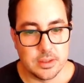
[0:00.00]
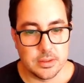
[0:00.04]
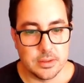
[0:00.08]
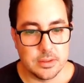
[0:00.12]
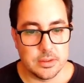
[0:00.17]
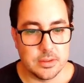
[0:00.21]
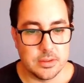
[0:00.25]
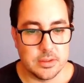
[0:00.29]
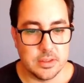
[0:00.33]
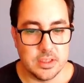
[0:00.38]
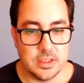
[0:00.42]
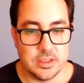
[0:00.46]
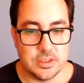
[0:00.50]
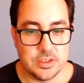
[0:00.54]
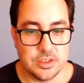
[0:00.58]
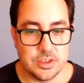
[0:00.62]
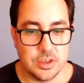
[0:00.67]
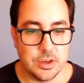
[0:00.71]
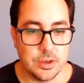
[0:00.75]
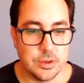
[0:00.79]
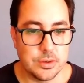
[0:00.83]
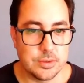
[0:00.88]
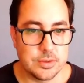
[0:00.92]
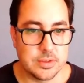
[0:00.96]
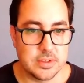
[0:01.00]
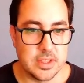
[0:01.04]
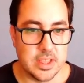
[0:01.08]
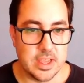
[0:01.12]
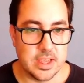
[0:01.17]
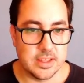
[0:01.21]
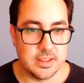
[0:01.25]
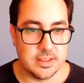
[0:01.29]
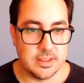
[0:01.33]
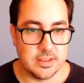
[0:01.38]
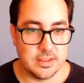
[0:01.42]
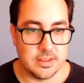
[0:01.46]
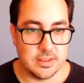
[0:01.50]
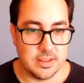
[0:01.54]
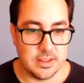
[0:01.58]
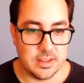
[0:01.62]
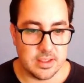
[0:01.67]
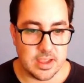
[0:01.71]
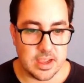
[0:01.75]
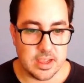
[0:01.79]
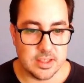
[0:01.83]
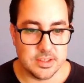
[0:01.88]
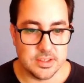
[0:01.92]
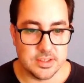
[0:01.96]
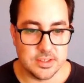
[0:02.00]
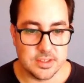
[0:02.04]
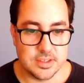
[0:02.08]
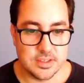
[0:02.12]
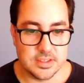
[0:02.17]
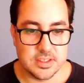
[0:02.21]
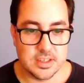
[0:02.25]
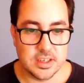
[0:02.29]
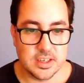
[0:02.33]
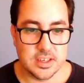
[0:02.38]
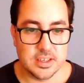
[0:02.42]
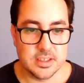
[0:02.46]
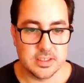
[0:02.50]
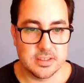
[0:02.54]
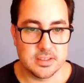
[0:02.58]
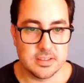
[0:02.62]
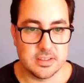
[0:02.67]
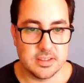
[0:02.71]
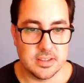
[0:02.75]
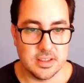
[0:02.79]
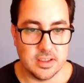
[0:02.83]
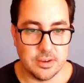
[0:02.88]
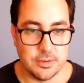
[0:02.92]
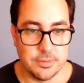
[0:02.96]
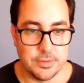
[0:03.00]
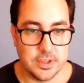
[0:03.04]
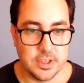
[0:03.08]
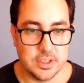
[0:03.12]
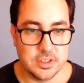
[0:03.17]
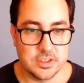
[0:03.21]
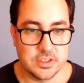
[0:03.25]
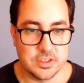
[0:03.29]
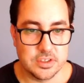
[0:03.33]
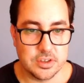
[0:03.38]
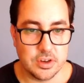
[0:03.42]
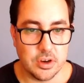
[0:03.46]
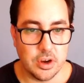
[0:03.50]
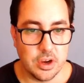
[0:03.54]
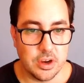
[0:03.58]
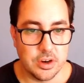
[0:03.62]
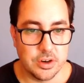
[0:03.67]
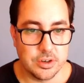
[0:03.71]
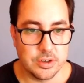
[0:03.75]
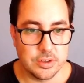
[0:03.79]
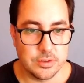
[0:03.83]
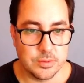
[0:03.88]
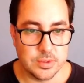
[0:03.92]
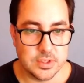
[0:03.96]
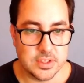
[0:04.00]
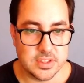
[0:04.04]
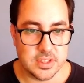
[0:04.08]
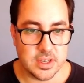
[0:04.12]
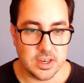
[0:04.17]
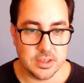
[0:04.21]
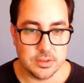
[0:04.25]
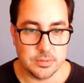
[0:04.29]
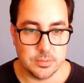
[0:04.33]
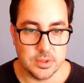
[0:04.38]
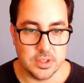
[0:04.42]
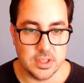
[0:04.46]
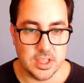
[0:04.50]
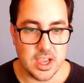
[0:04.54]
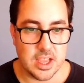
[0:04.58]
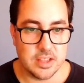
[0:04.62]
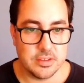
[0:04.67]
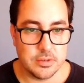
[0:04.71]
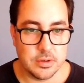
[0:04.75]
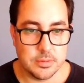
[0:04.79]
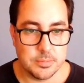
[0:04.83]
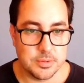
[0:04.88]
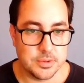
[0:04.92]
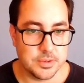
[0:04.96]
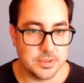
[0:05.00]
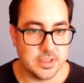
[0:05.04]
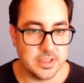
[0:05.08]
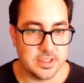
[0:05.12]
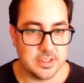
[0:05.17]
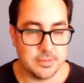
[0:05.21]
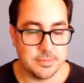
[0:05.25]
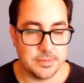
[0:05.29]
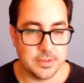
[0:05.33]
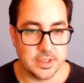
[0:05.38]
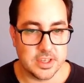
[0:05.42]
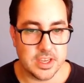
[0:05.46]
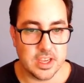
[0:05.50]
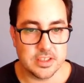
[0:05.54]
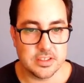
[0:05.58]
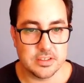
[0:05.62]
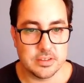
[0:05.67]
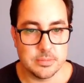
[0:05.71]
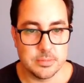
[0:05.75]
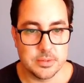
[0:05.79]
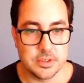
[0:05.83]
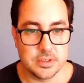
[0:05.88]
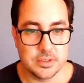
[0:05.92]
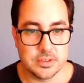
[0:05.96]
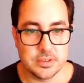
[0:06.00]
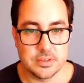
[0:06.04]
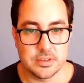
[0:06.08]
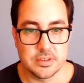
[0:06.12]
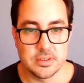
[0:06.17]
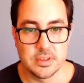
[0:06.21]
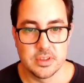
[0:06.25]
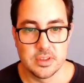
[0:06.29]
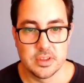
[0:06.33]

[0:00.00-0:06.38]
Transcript: it shows that at the start of each cohort, we start with 100% of the customers,